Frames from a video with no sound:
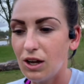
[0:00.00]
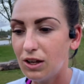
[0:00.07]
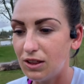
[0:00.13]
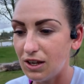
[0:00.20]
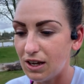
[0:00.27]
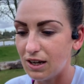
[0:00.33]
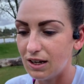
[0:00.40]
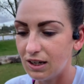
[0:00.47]

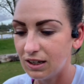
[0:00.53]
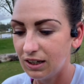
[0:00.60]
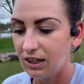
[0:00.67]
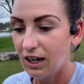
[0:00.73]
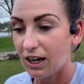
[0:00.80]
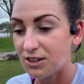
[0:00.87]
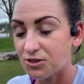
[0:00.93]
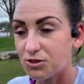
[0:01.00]
The
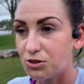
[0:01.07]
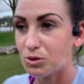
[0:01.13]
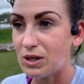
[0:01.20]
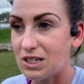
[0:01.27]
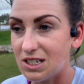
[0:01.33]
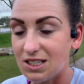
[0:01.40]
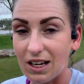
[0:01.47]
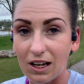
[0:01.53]

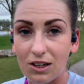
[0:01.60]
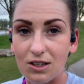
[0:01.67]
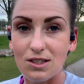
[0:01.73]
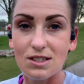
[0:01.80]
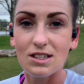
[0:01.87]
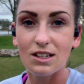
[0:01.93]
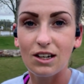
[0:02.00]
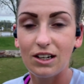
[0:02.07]
120
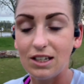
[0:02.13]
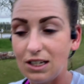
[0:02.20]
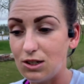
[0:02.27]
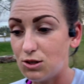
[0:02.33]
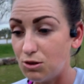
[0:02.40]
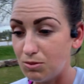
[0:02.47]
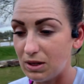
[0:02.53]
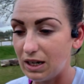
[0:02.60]
seconds, i.e.
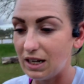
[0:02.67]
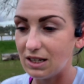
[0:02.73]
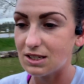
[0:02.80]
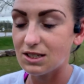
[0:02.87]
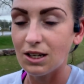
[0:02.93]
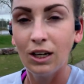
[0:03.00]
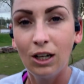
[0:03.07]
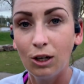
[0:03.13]
2
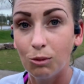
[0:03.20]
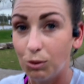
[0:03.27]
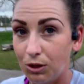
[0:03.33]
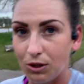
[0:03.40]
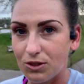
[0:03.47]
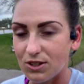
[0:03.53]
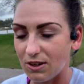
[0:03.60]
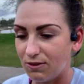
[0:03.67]
minutes, were
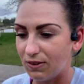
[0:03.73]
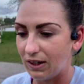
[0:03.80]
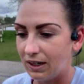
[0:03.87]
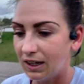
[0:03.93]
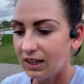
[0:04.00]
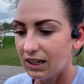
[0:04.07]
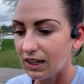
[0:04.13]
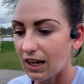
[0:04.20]
not so fun.
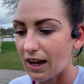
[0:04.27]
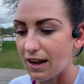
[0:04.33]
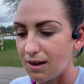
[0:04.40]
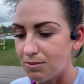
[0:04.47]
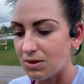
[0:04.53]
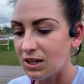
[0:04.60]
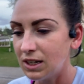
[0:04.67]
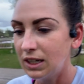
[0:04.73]

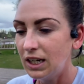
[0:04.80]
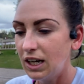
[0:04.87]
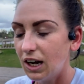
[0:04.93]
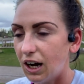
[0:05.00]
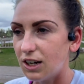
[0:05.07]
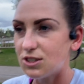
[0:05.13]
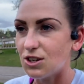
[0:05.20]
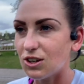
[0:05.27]

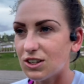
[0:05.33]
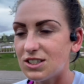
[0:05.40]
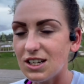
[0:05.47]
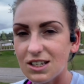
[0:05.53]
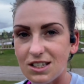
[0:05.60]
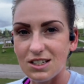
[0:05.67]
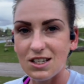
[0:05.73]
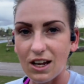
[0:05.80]
I took
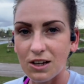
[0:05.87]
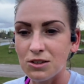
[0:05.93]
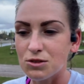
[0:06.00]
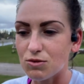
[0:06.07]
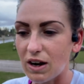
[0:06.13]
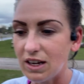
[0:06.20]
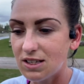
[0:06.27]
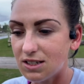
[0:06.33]
60 seconds
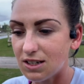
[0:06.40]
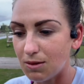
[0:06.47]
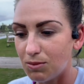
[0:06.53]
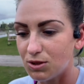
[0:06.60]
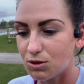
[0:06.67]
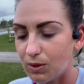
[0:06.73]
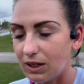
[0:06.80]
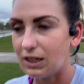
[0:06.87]
rest in
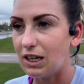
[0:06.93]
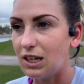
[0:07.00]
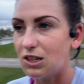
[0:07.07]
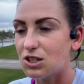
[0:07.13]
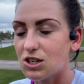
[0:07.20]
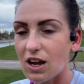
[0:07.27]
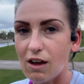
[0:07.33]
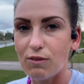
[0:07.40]
between
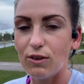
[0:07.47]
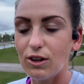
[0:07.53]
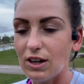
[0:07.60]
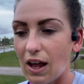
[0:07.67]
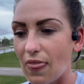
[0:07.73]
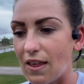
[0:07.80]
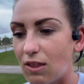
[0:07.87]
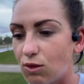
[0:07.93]
each effort,
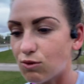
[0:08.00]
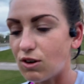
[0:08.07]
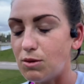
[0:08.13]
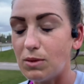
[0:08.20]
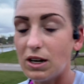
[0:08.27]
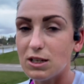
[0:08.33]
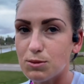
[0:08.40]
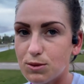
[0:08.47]
and then 3
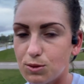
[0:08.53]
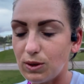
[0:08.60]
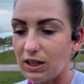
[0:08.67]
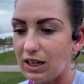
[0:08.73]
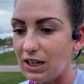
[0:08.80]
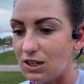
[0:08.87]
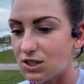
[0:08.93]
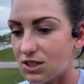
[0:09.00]
minutes between
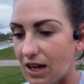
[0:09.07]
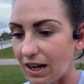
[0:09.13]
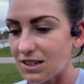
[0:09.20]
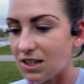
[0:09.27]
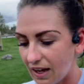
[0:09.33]
each set.